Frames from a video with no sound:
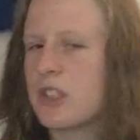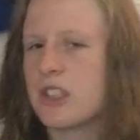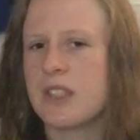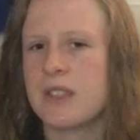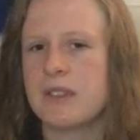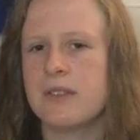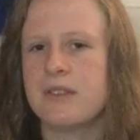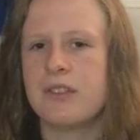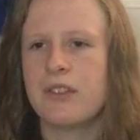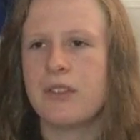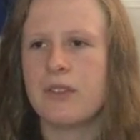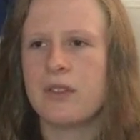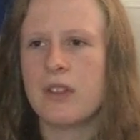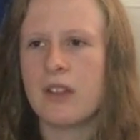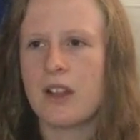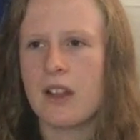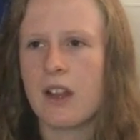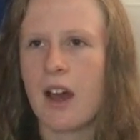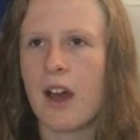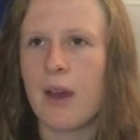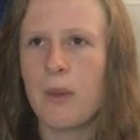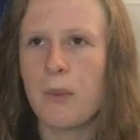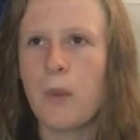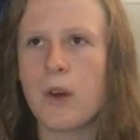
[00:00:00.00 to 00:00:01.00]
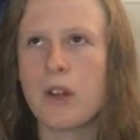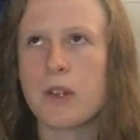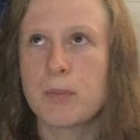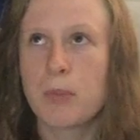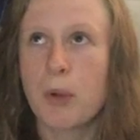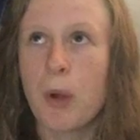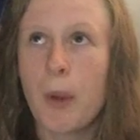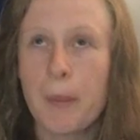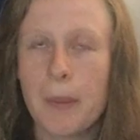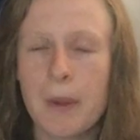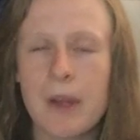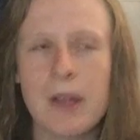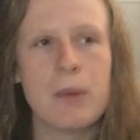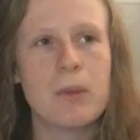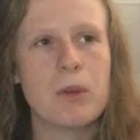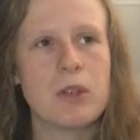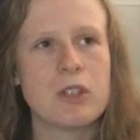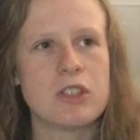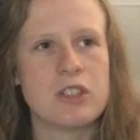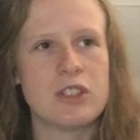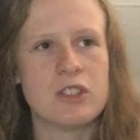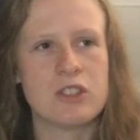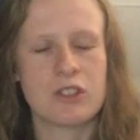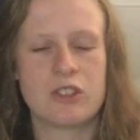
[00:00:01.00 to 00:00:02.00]
watching, like, properly
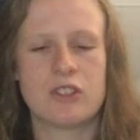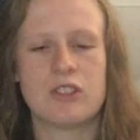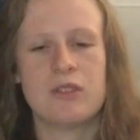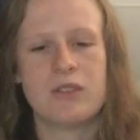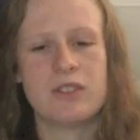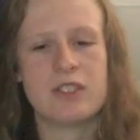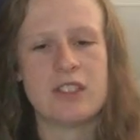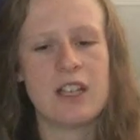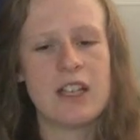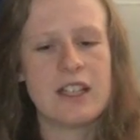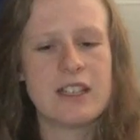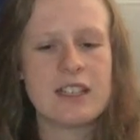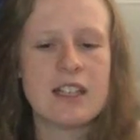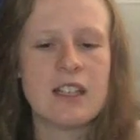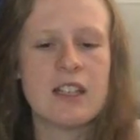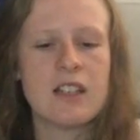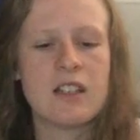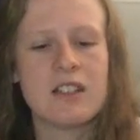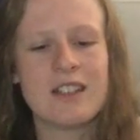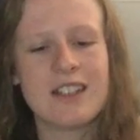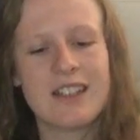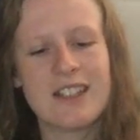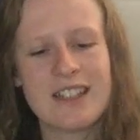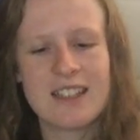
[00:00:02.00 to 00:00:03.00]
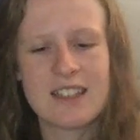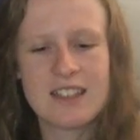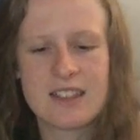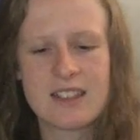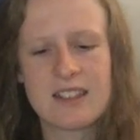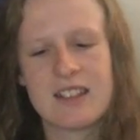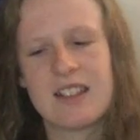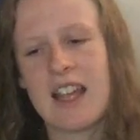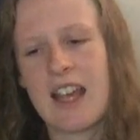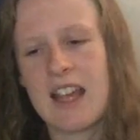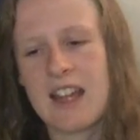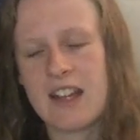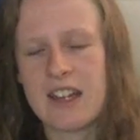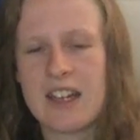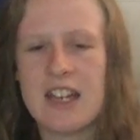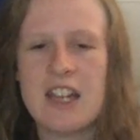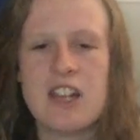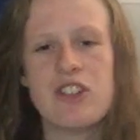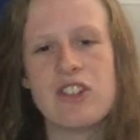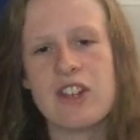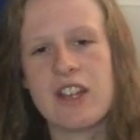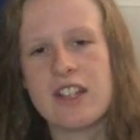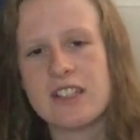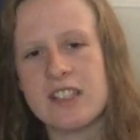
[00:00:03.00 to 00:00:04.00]
watching, because obviously I didn't take an
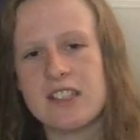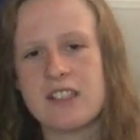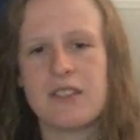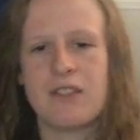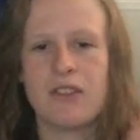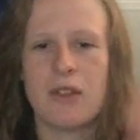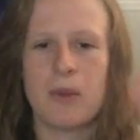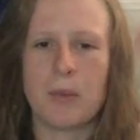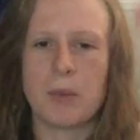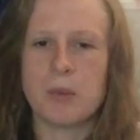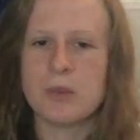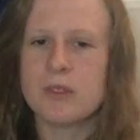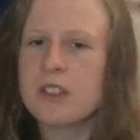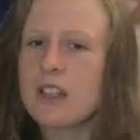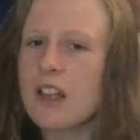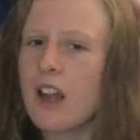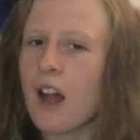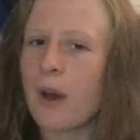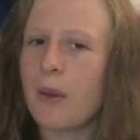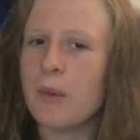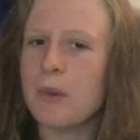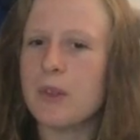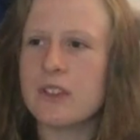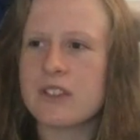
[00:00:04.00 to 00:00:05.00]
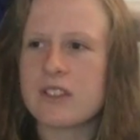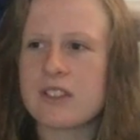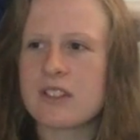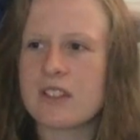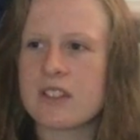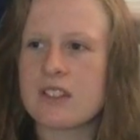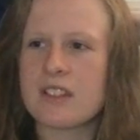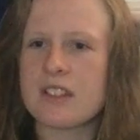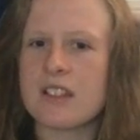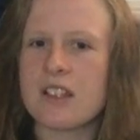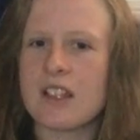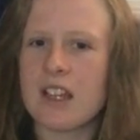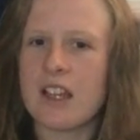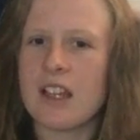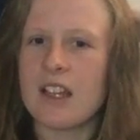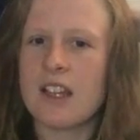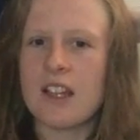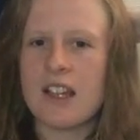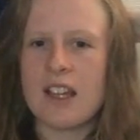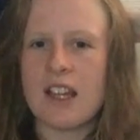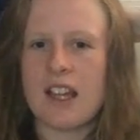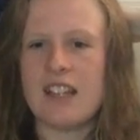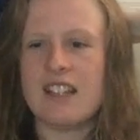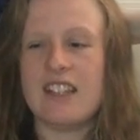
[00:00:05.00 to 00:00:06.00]
interest into football till I was
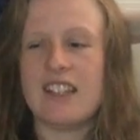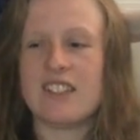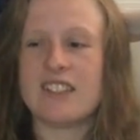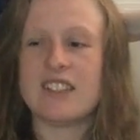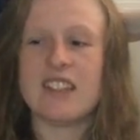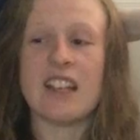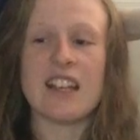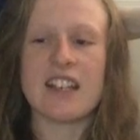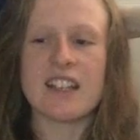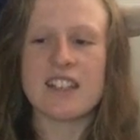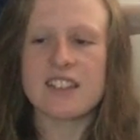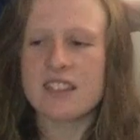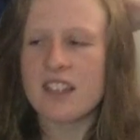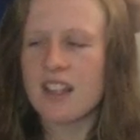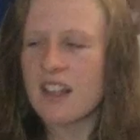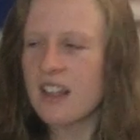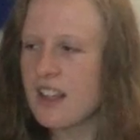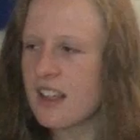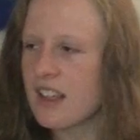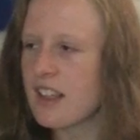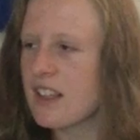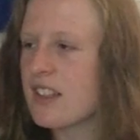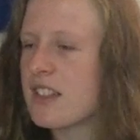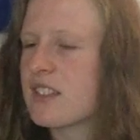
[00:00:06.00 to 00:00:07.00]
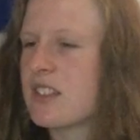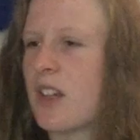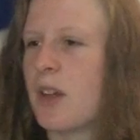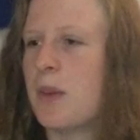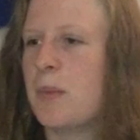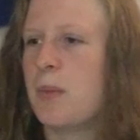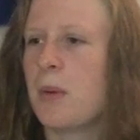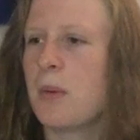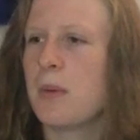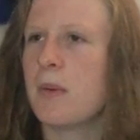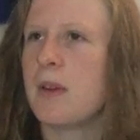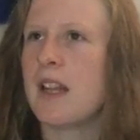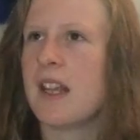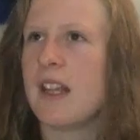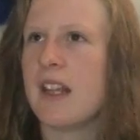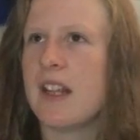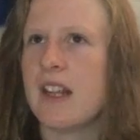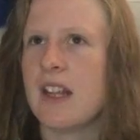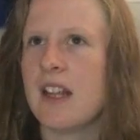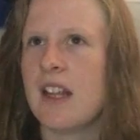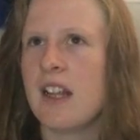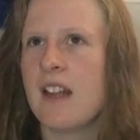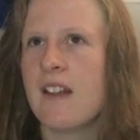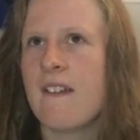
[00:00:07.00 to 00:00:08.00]
in year 6. So
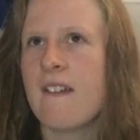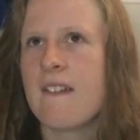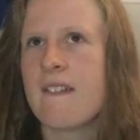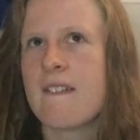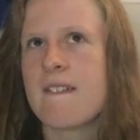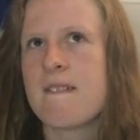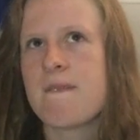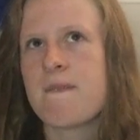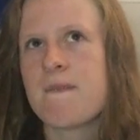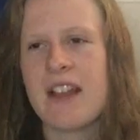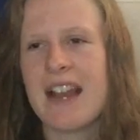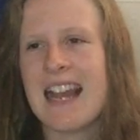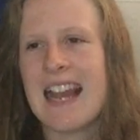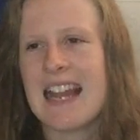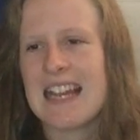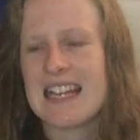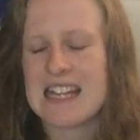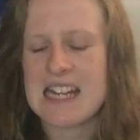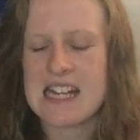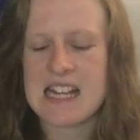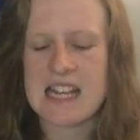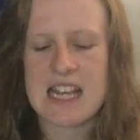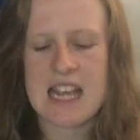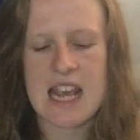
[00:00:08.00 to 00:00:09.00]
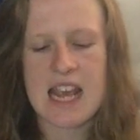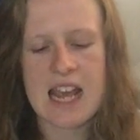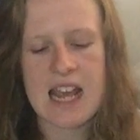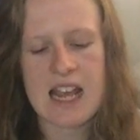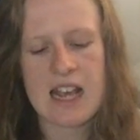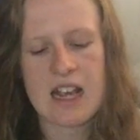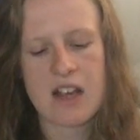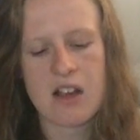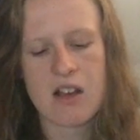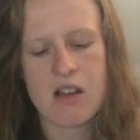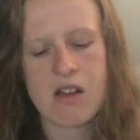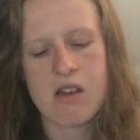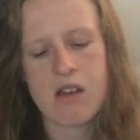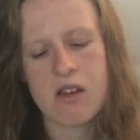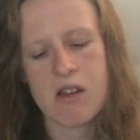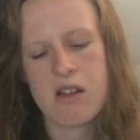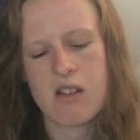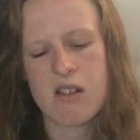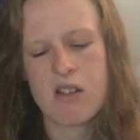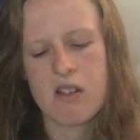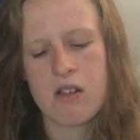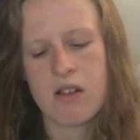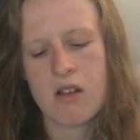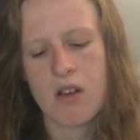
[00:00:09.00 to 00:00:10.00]
probably Ledley King
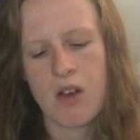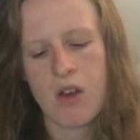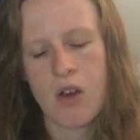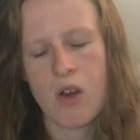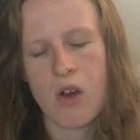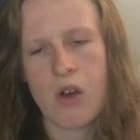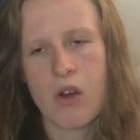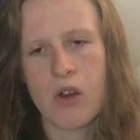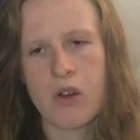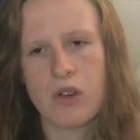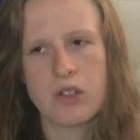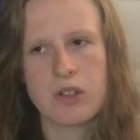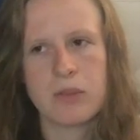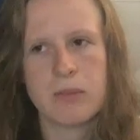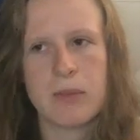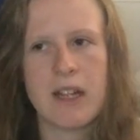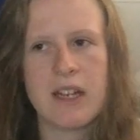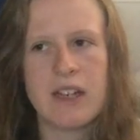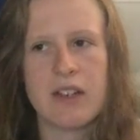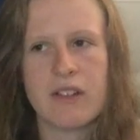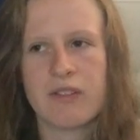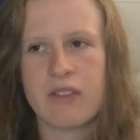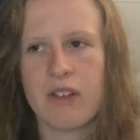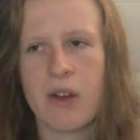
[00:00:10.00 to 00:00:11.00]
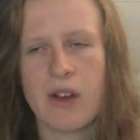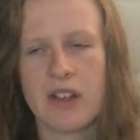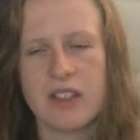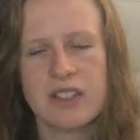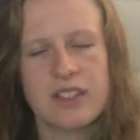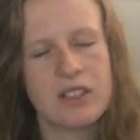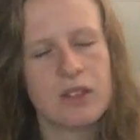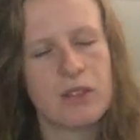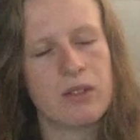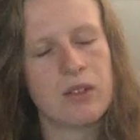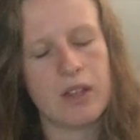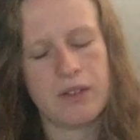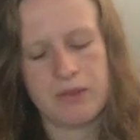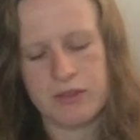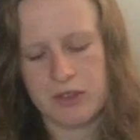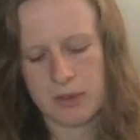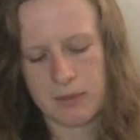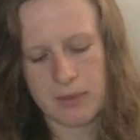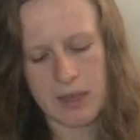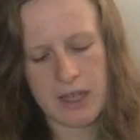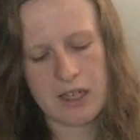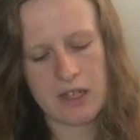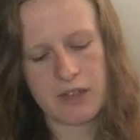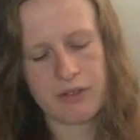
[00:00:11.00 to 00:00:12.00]
or Jermaine Defoe. I still love
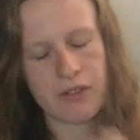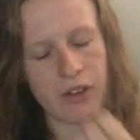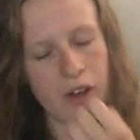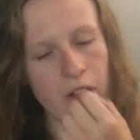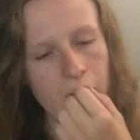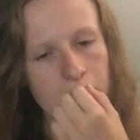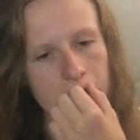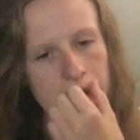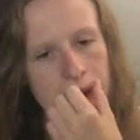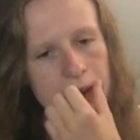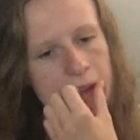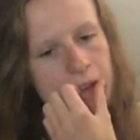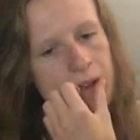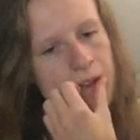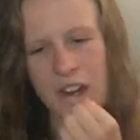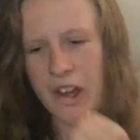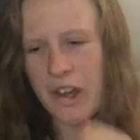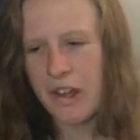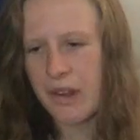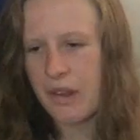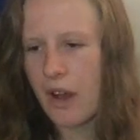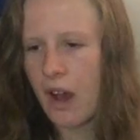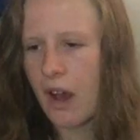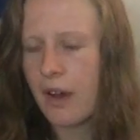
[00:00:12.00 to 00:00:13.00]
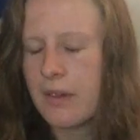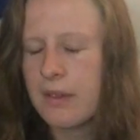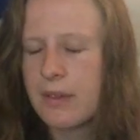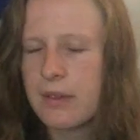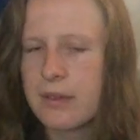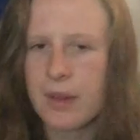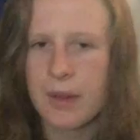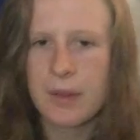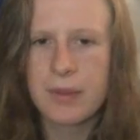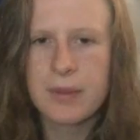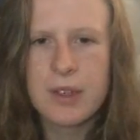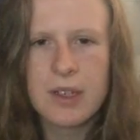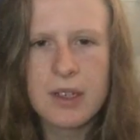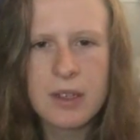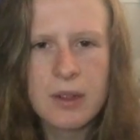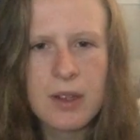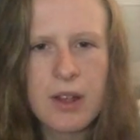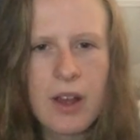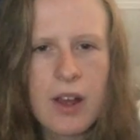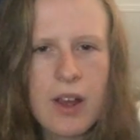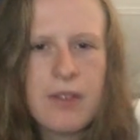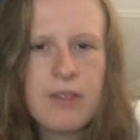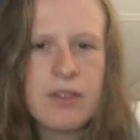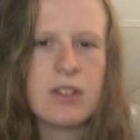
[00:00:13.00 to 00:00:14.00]
Jermaine Defoe. I don't know, I'm going
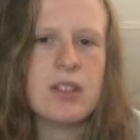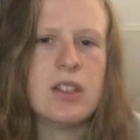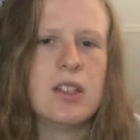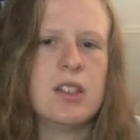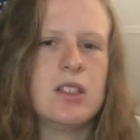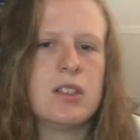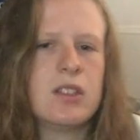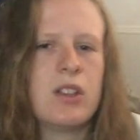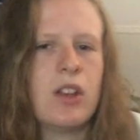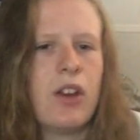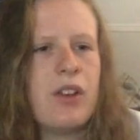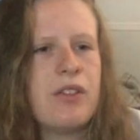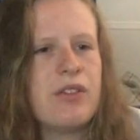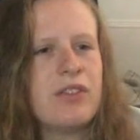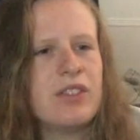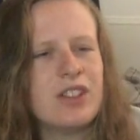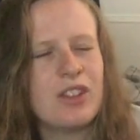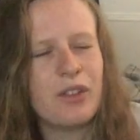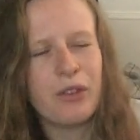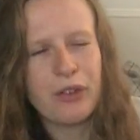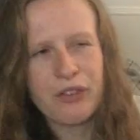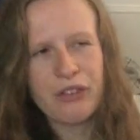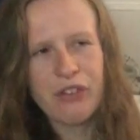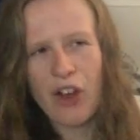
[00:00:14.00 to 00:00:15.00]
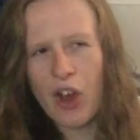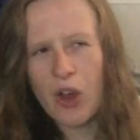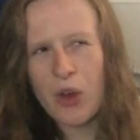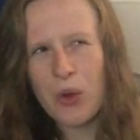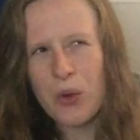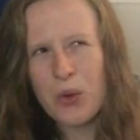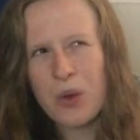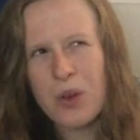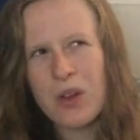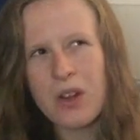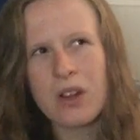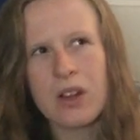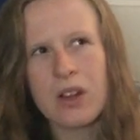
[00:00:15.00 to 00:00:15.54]
to either go for Defoe